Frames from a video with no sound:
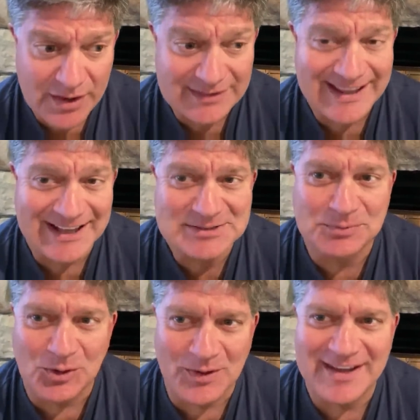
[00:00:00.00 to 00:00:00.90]

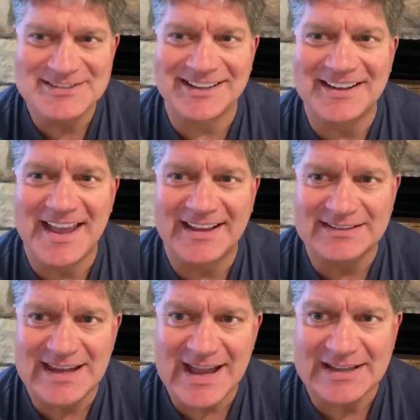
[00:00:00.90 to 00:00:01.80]
exploration
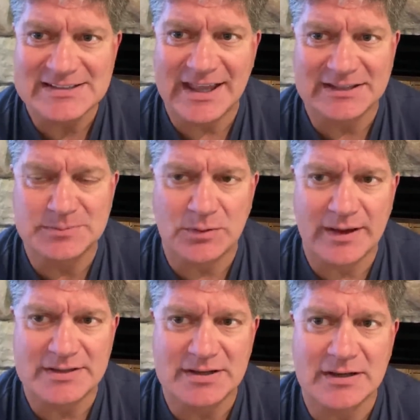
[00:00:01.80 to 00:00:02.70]
and gas
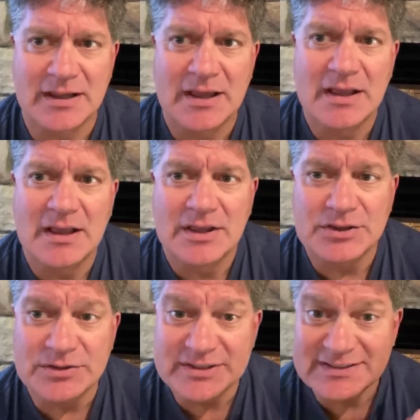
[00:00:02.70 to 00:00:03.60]
exploration
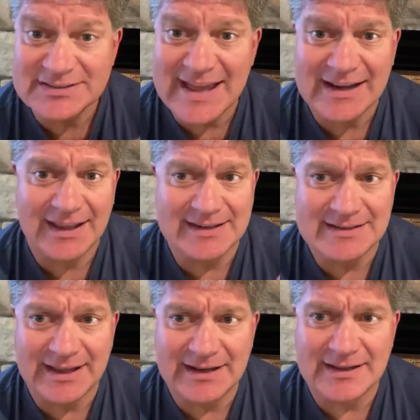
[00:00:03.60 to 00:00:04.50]
using satellite
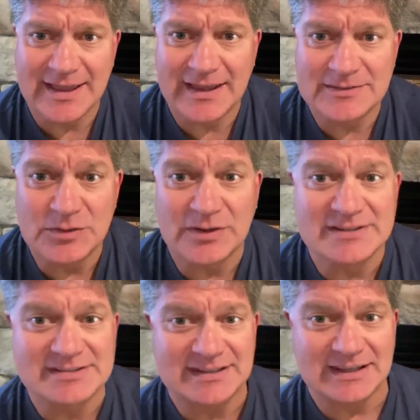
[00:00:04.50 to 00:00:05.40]
data. Again, you can
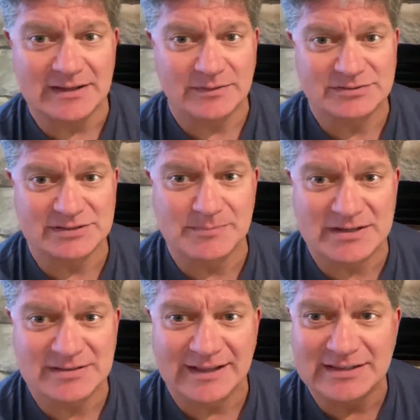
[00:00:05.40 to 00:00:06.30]
see, just
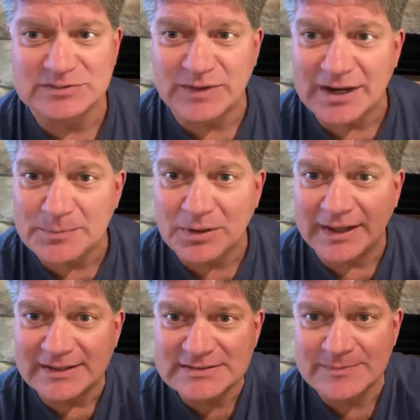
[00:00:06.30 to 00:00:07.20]
much like this
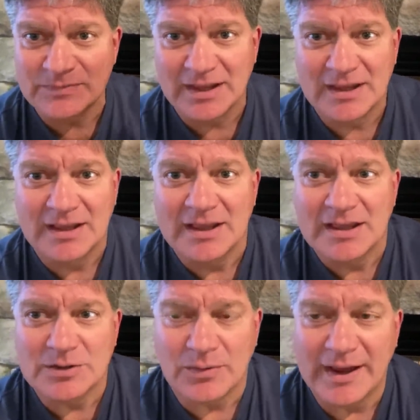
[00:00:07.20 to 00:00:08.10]
fireplace,
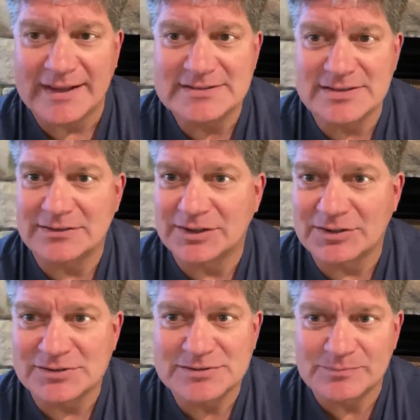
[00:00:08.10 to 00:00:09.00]
creates little